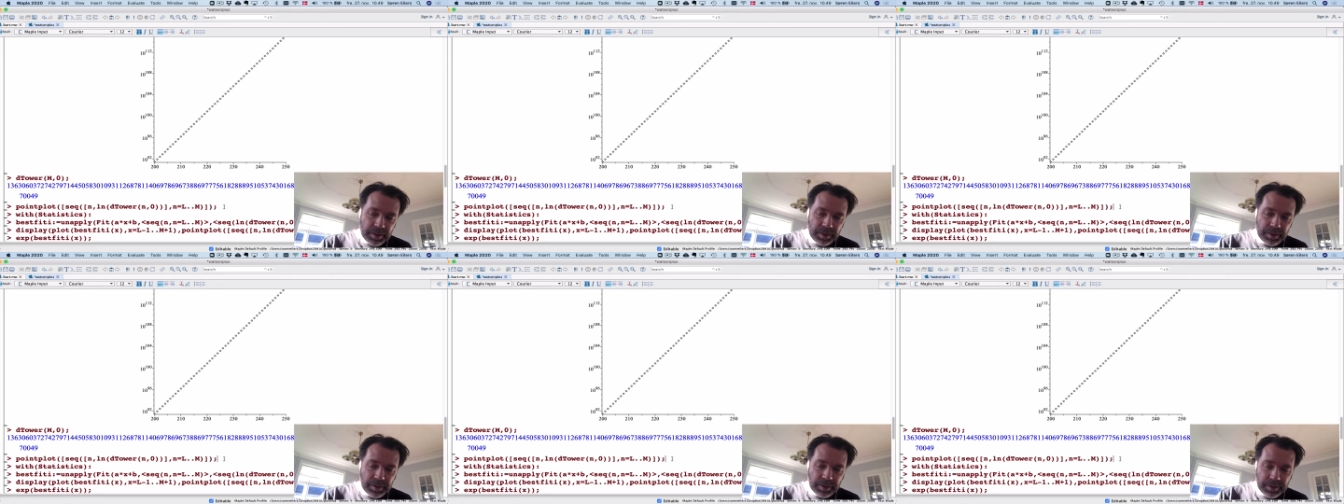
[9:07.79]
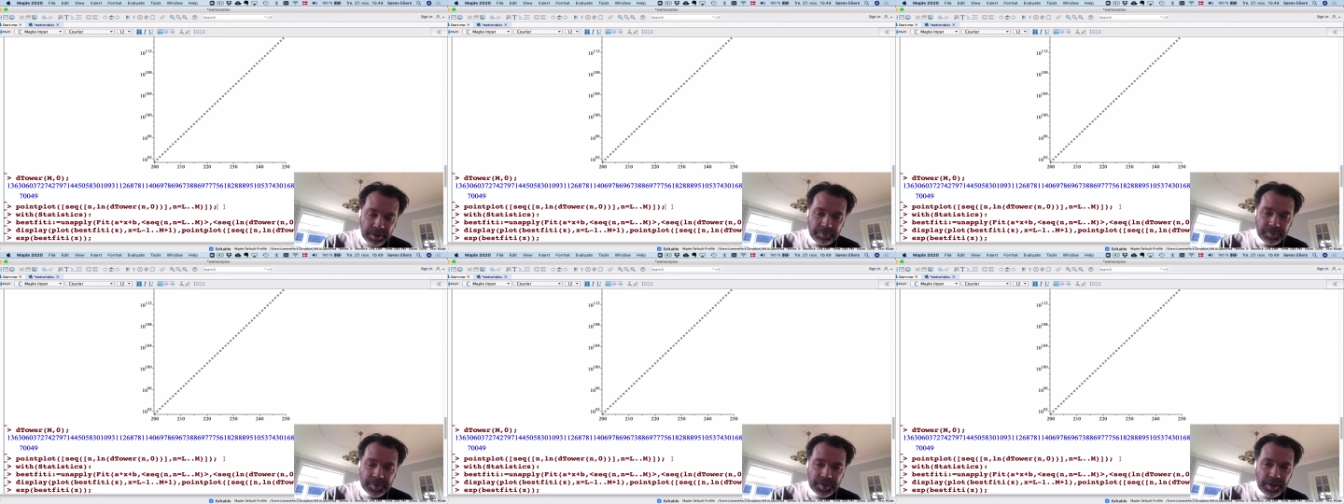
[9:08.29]
uh,
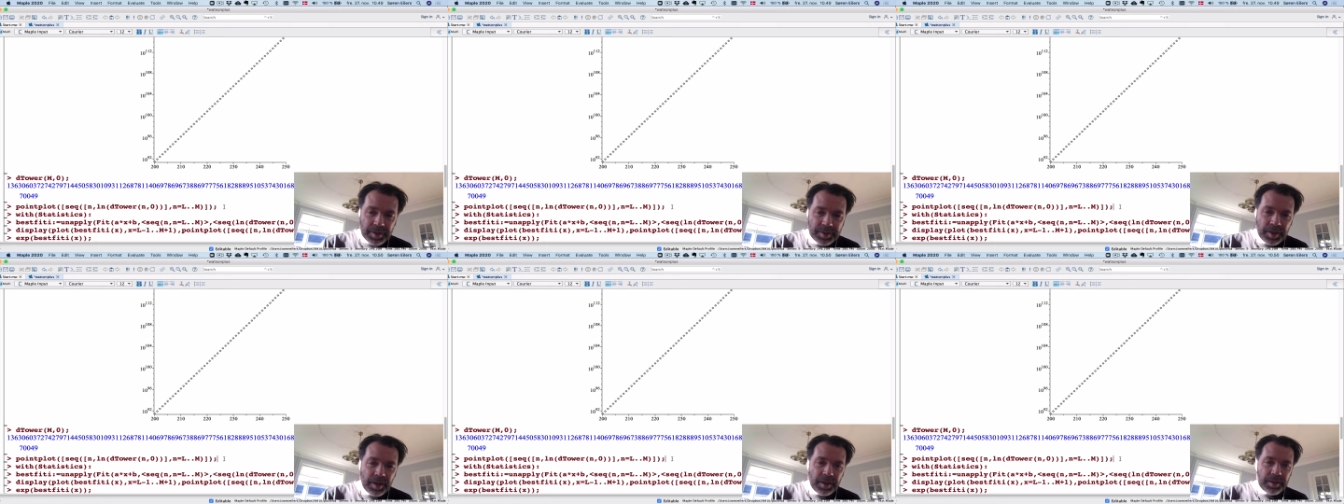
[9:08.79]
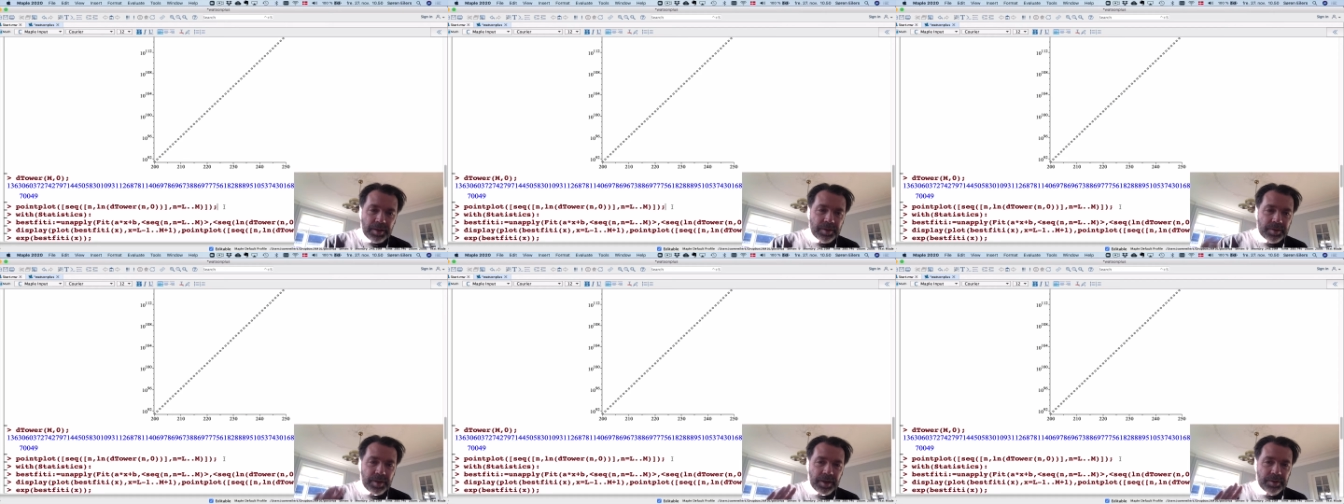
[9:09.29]
emphasize
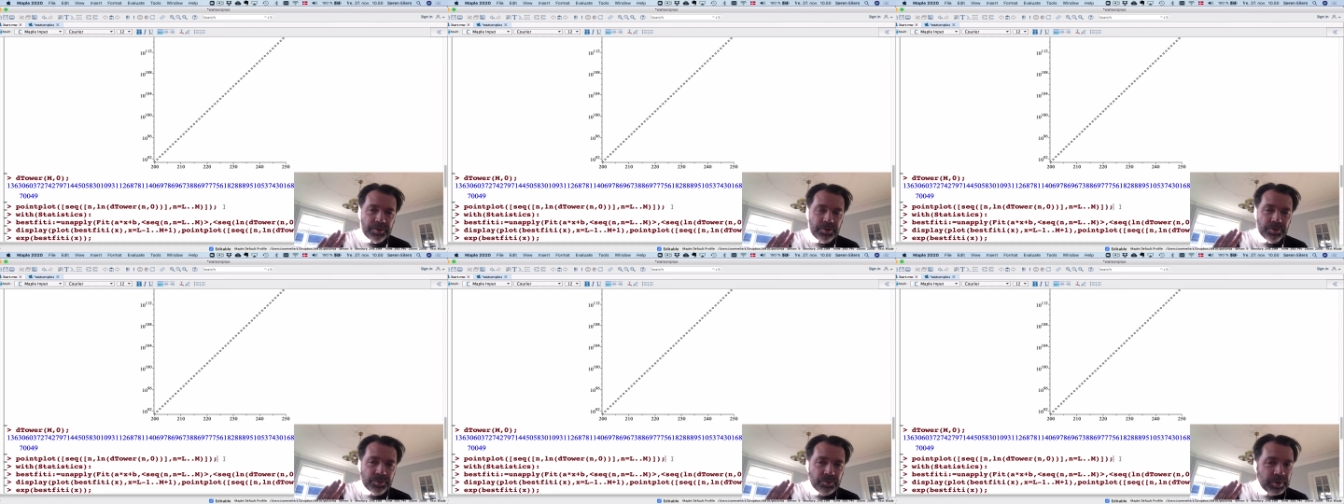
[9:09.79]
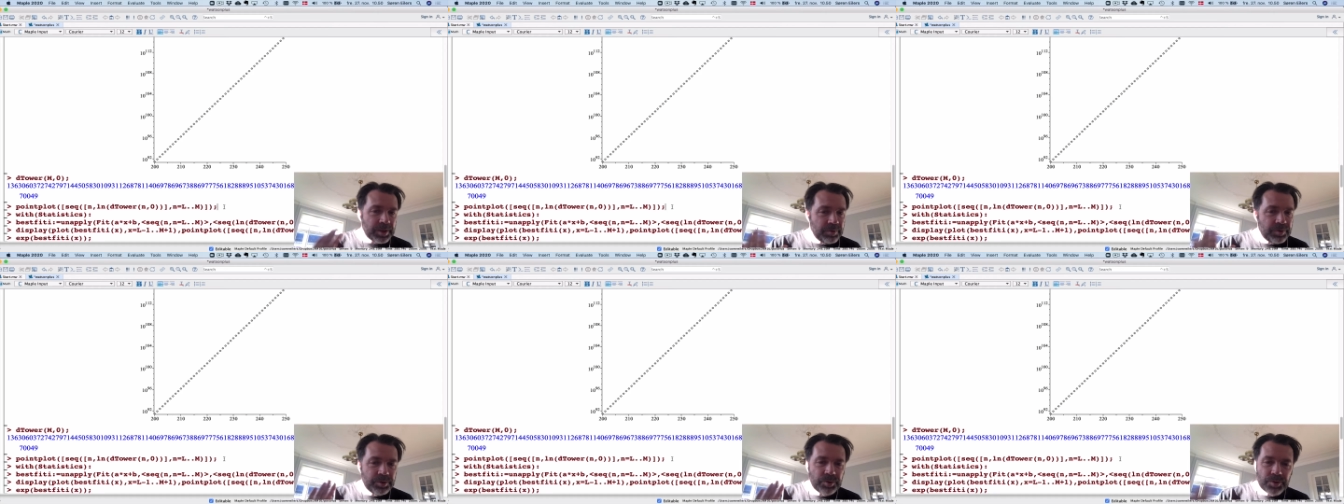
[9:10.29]
is that you,
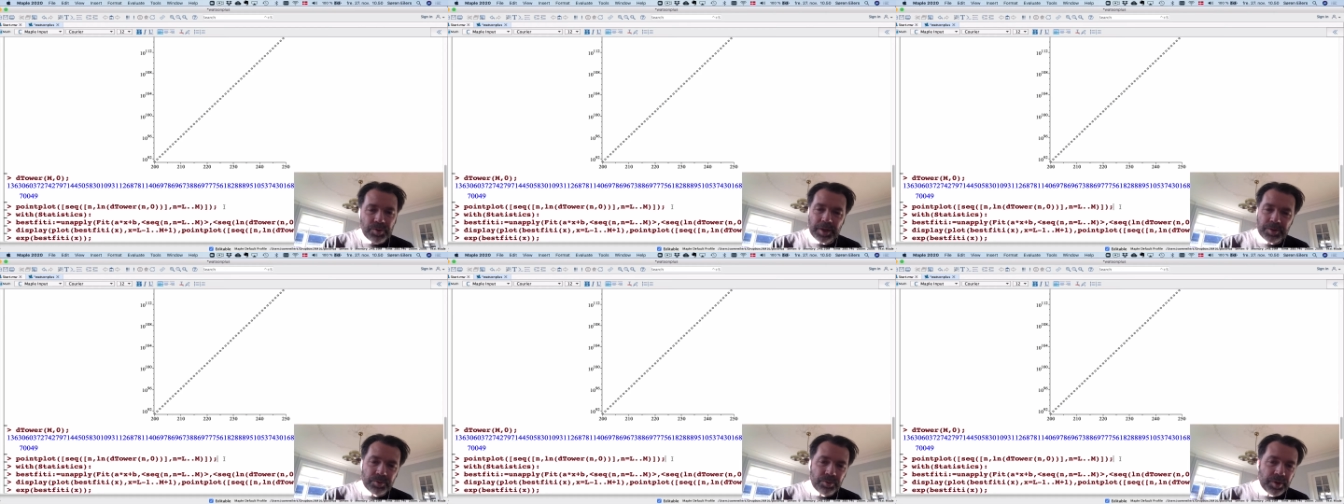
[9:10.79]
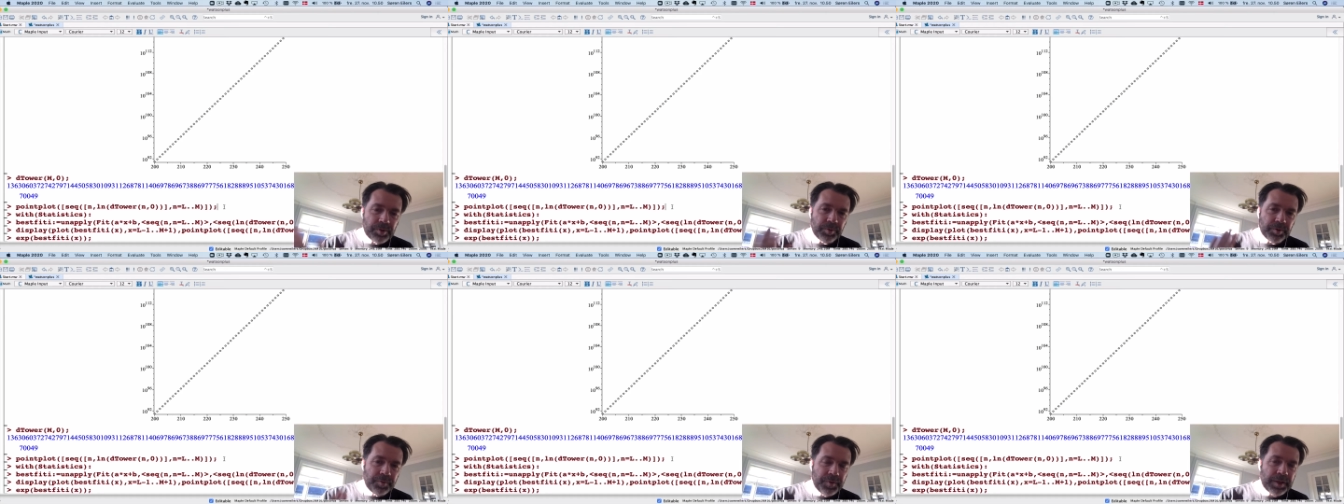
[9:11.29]
whenever you try to work
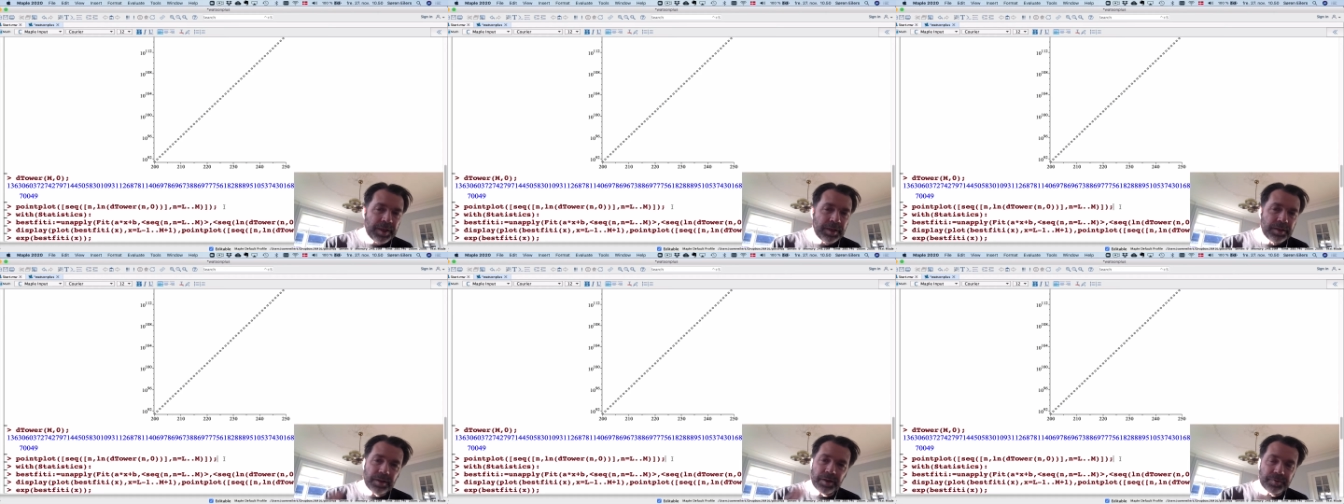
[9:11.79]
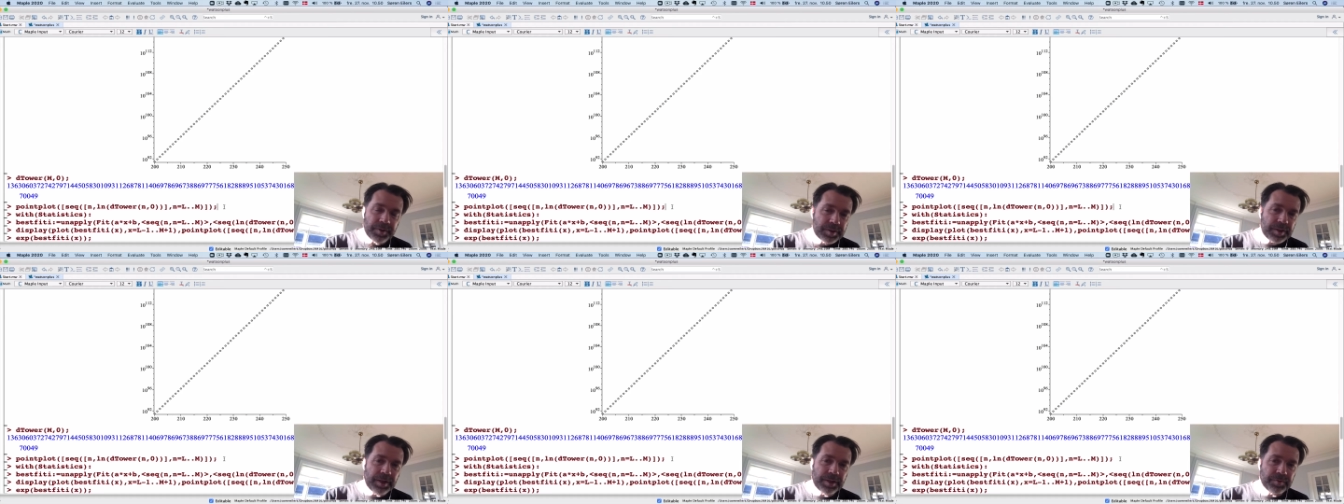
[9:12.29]
with fitting of
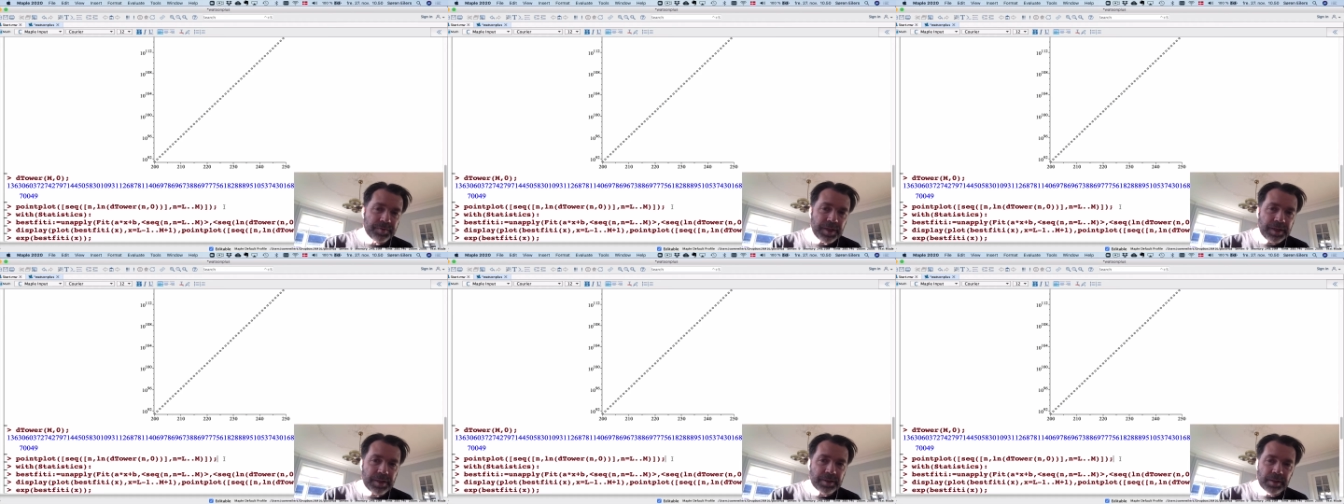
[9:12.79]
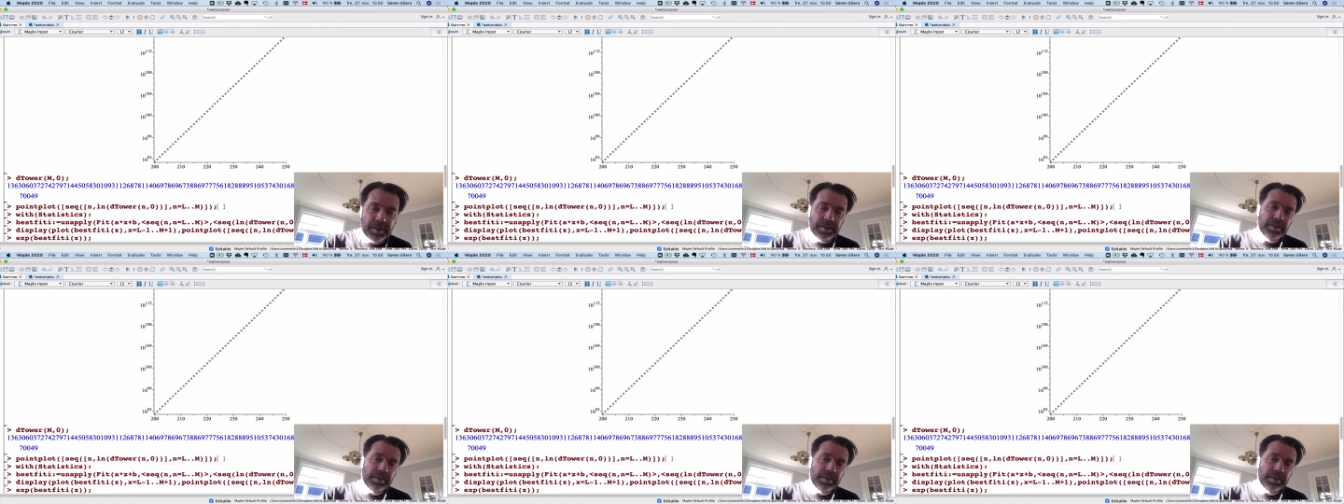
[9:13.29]
this kind of data,